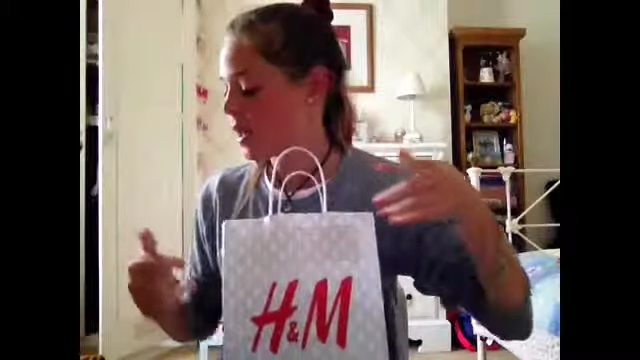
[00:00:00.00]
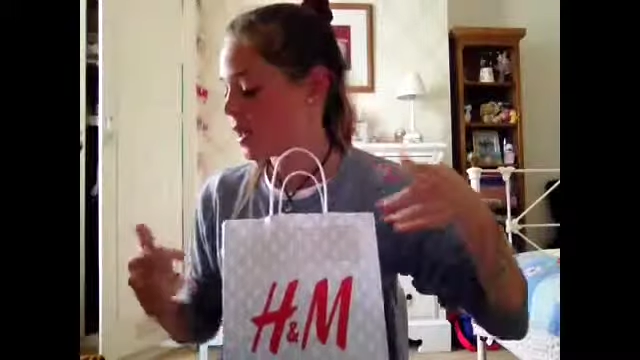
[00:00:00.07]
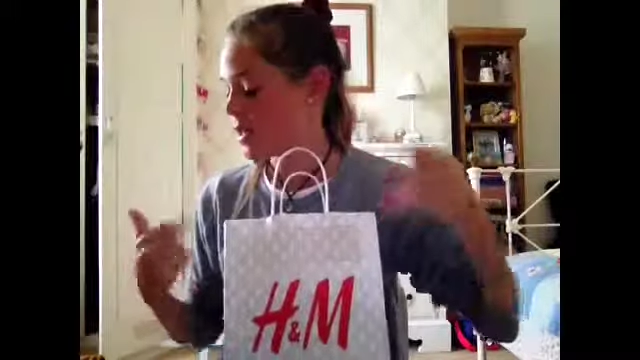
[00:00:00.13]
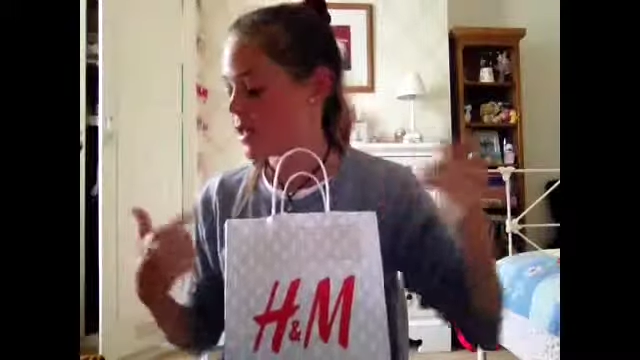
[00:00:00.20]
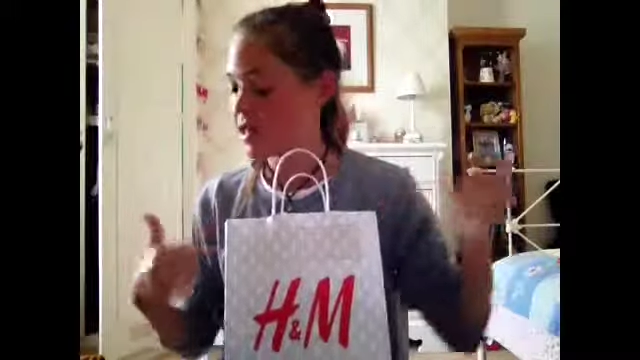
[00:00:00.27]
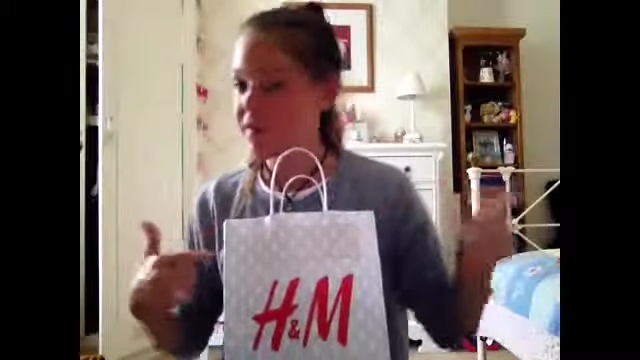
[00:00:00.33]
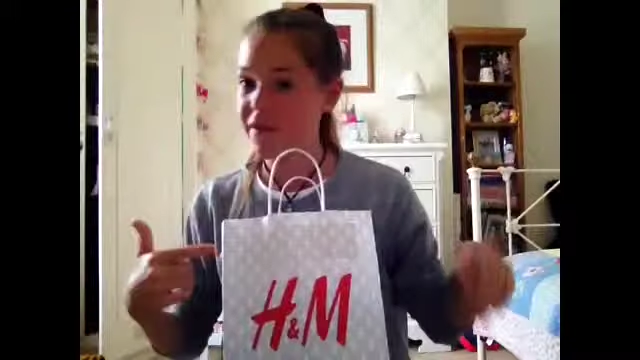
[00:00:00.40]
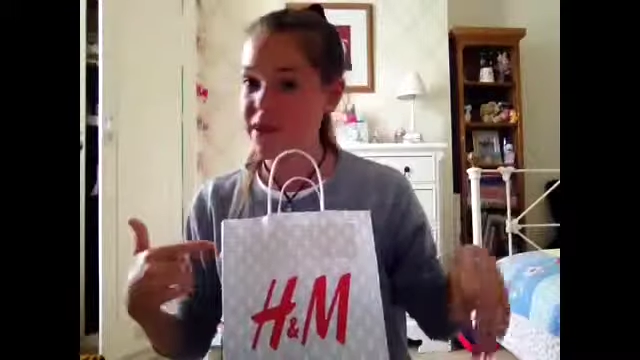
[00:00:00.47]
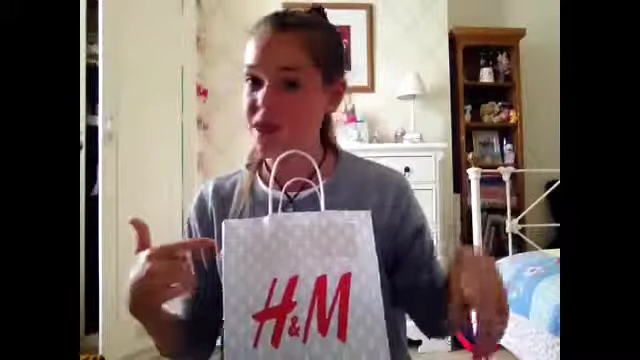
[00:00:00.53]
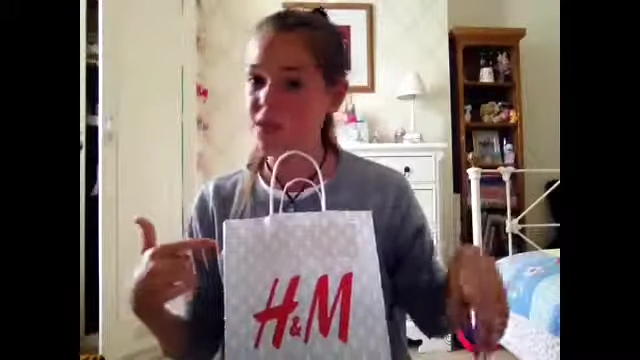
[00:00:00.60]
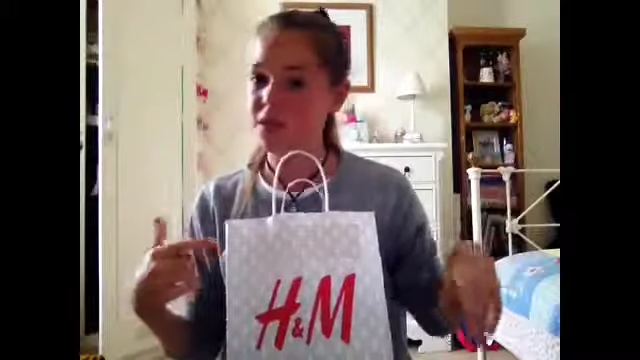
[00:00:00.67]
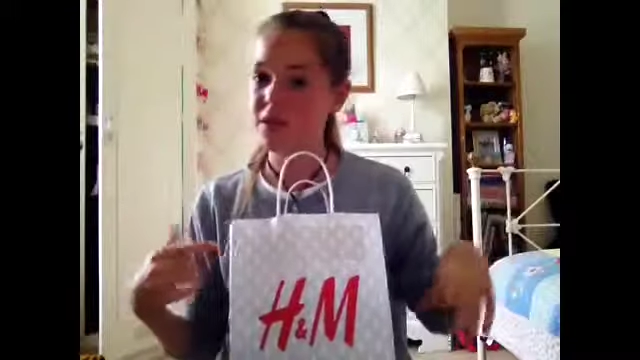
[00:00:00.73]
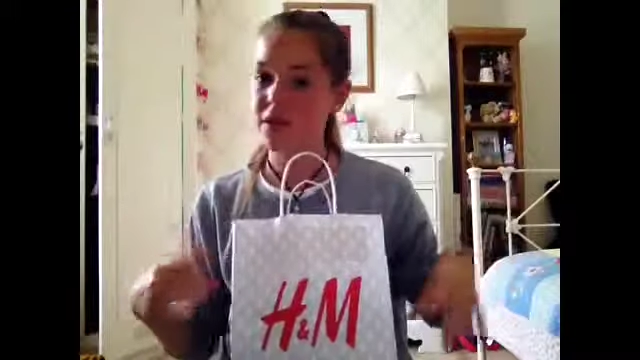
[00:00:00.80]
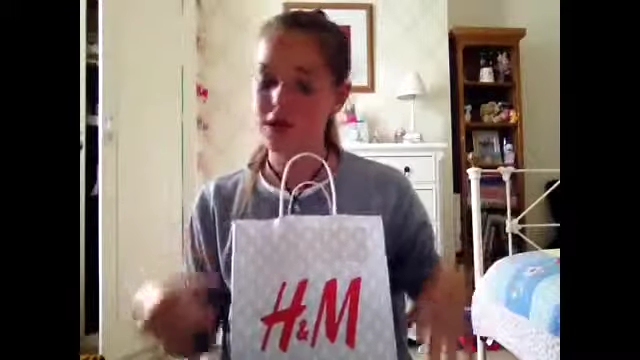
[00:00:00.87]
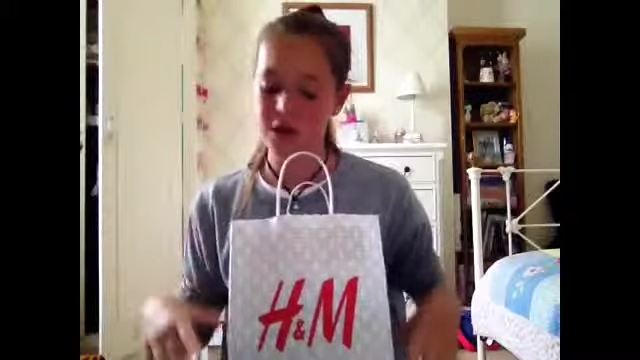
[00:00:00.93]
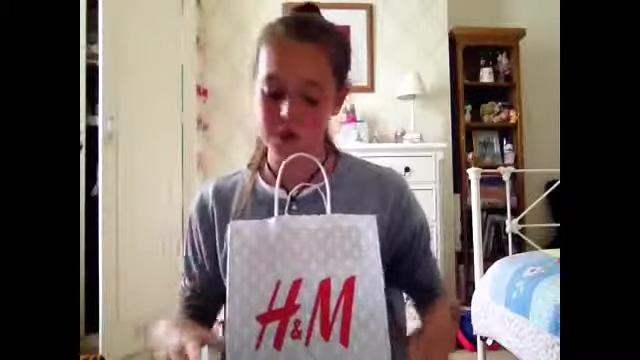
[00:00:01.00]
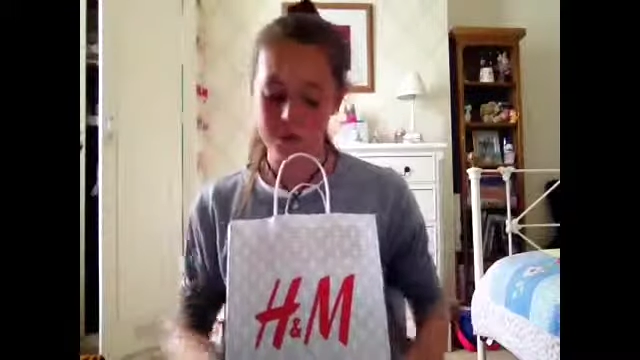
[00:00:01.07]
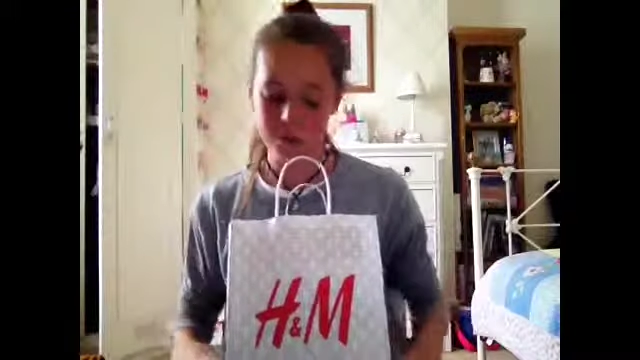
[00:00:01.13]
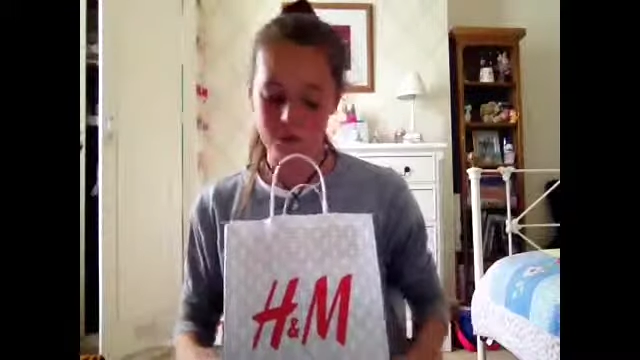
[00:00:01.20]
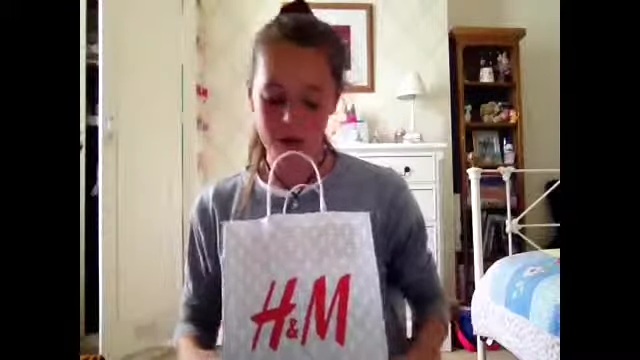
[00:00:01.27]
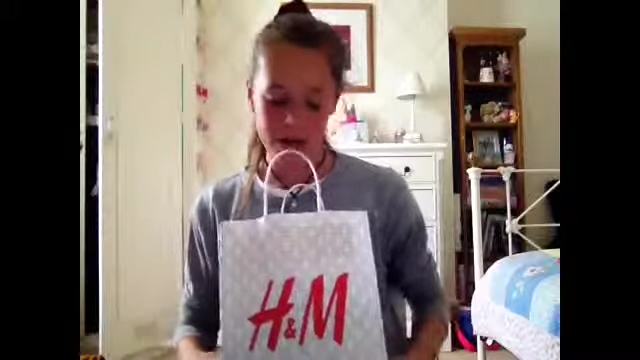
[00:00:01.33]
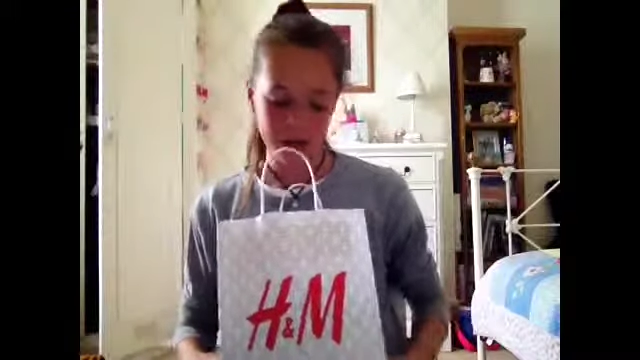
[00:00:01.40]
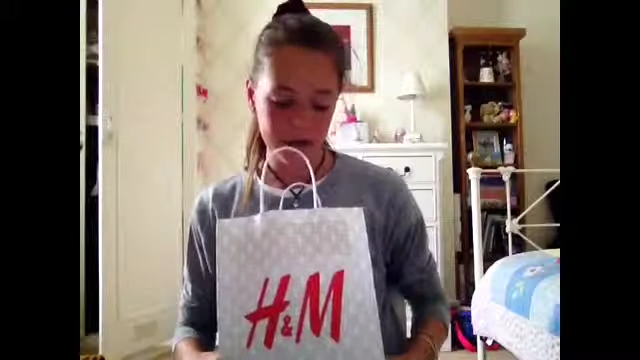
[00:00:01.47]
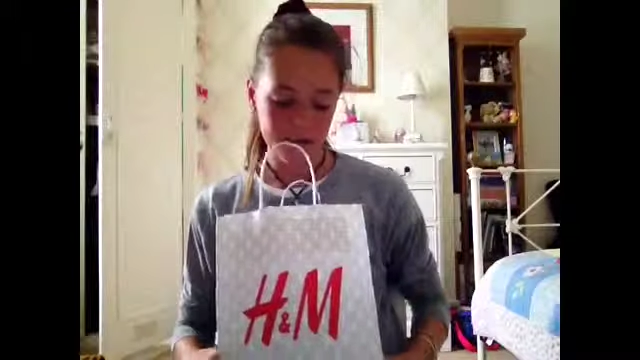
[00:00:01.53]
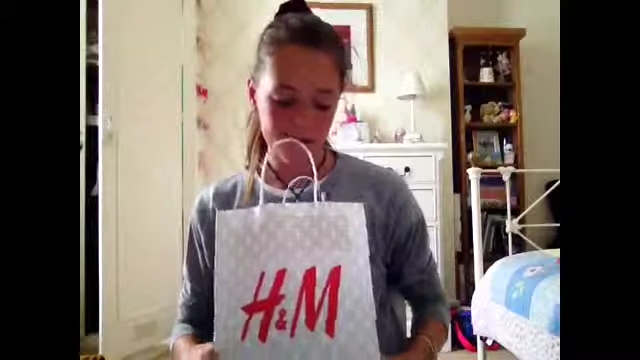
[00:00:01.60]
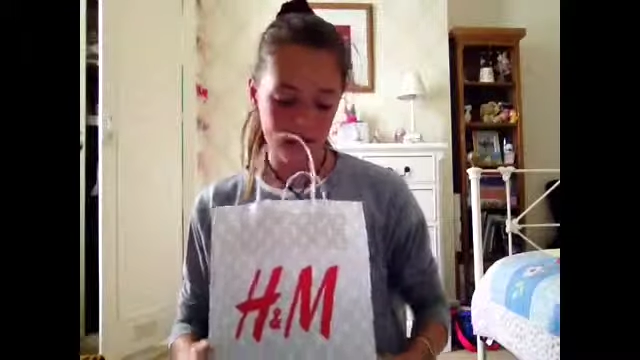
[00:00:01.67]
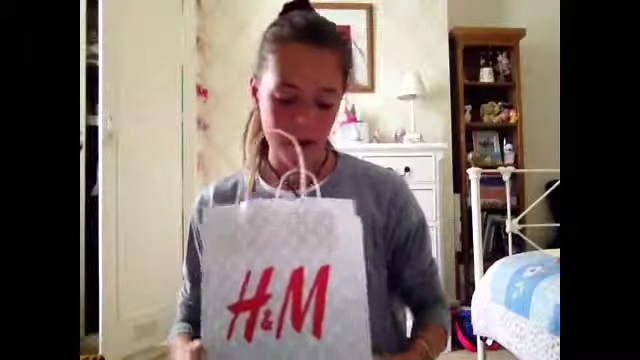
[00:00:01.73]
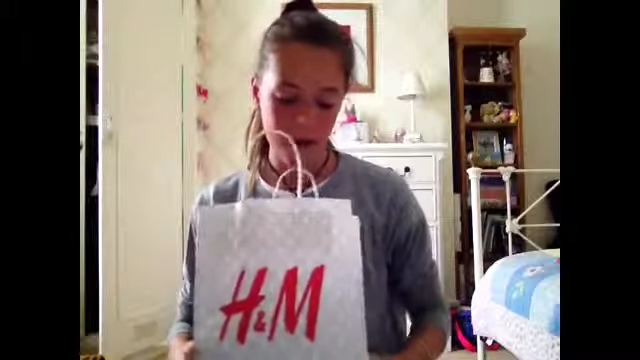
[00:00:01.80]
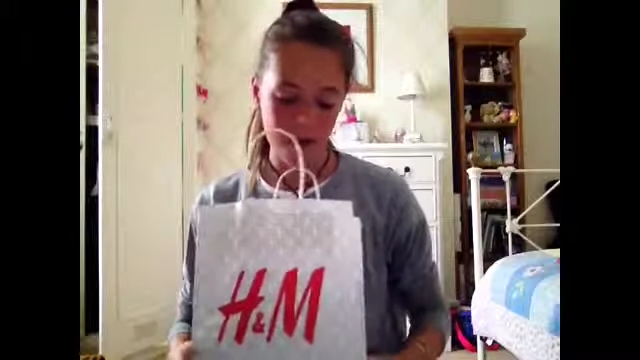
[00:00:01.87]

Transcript: the CVS one started to break,